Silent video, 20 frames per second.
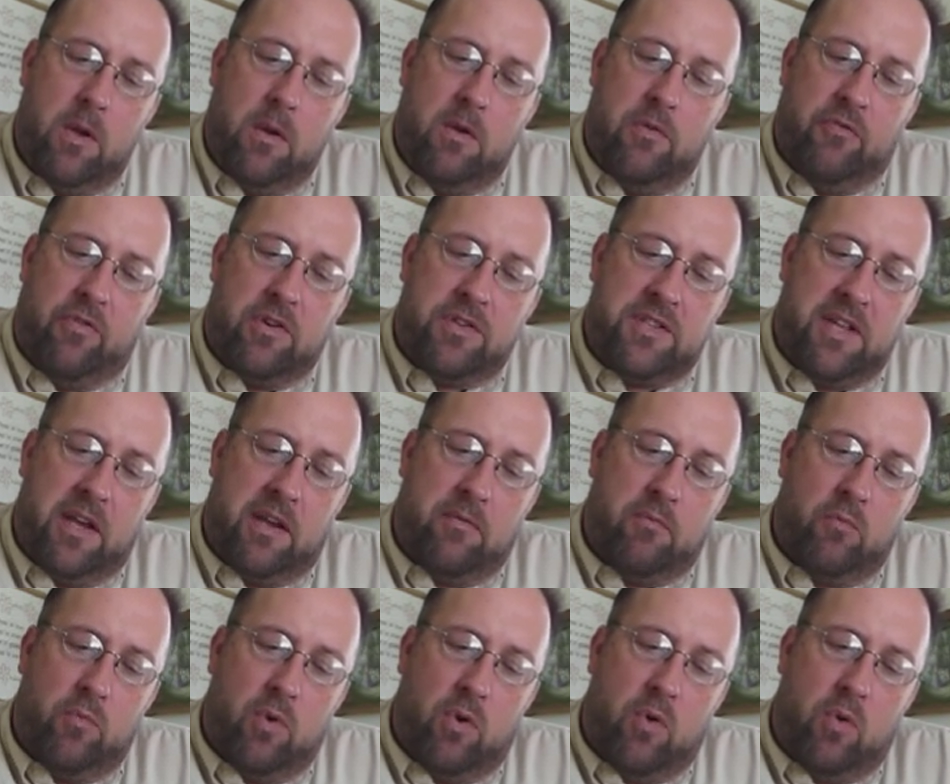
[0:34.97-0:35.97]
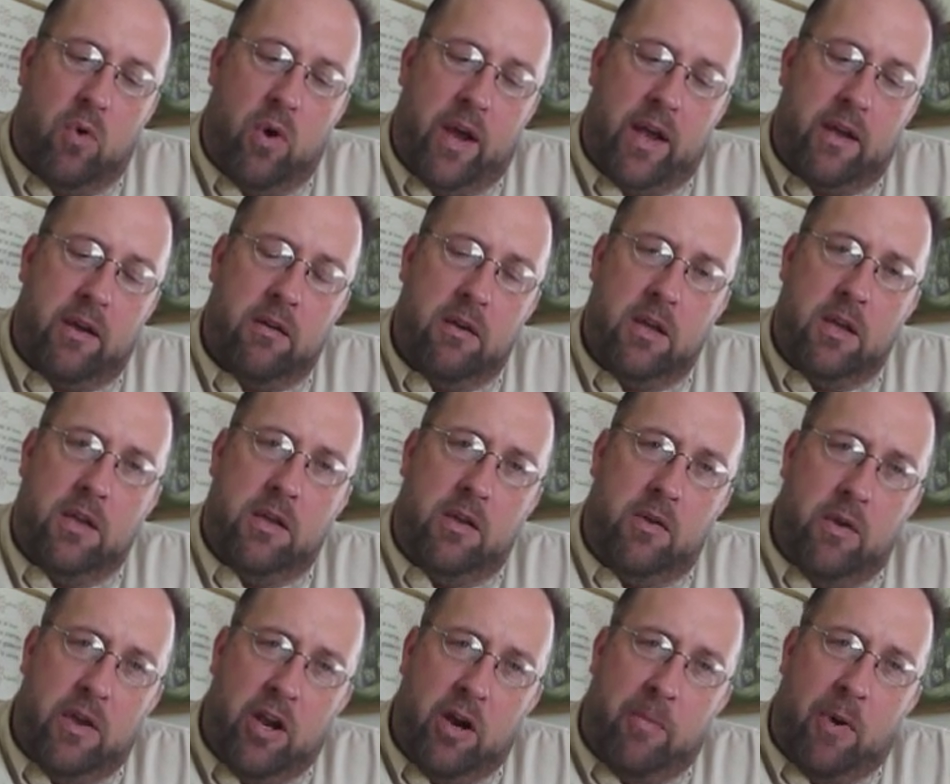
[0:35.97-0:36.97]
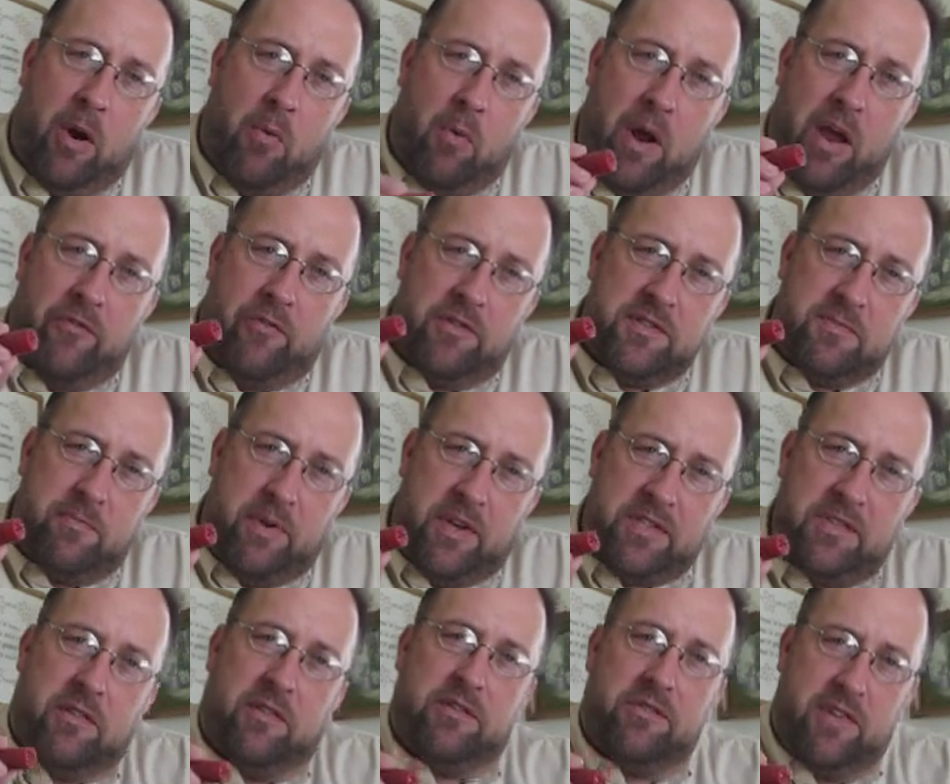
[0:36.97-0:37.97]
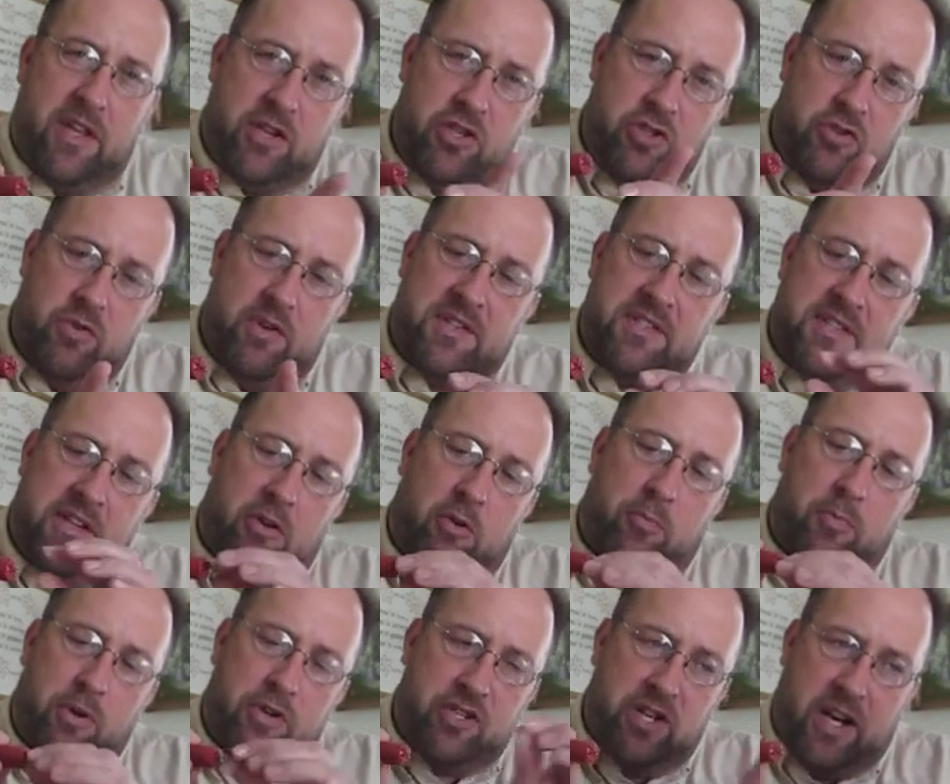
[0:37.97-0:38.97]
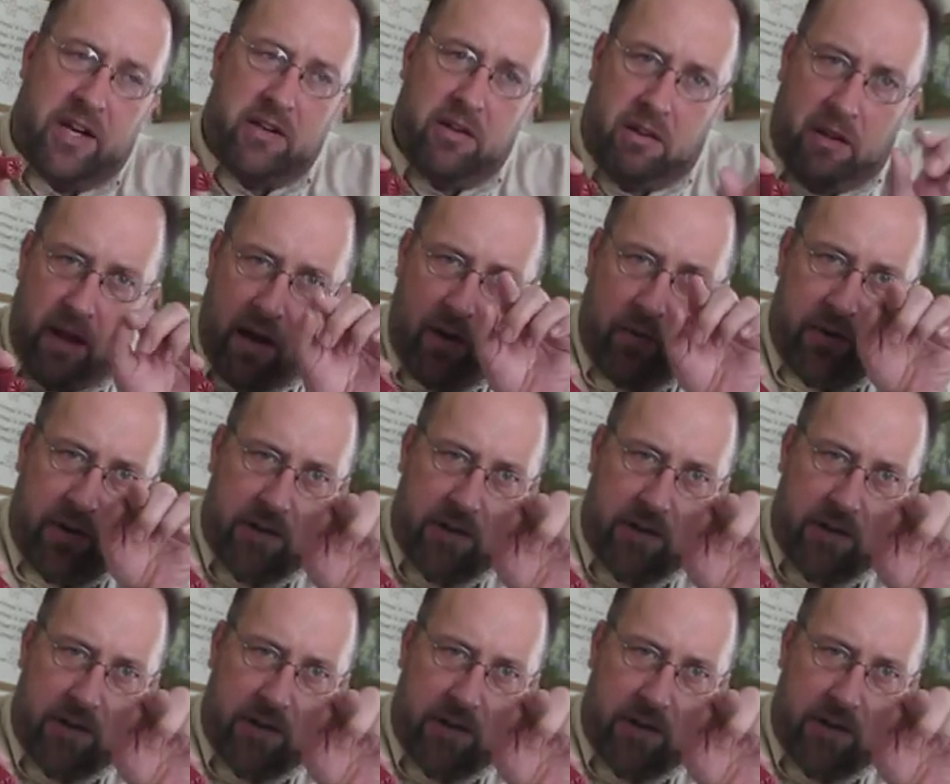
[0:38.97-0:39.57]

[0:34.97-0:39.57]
First thing, real quick, you hear about rifles and pistols, and they shoot a single projectile out.